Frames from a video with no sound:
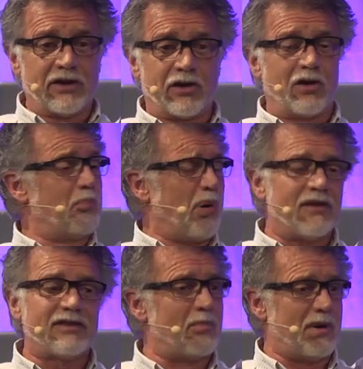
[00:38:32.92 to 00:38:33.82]
that could
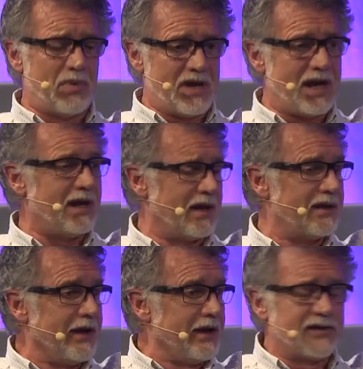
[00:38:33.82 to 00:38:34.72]
possibly be needed
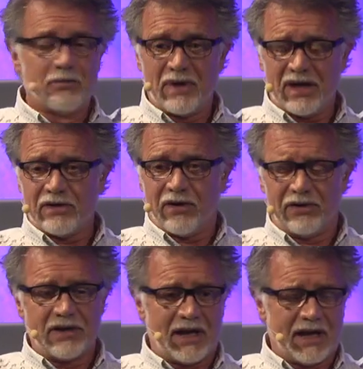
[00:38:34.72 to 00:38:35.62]
to meet your
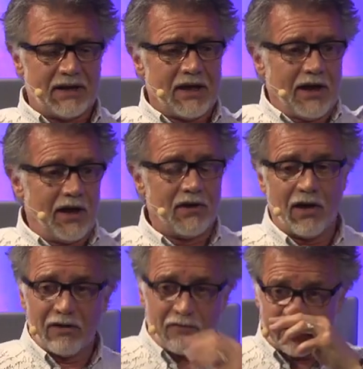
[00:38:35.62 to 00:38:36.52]
need and
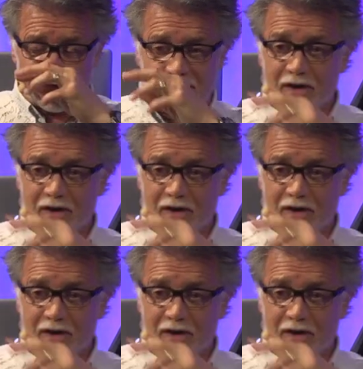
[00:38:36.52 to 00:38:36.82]
all of a sudden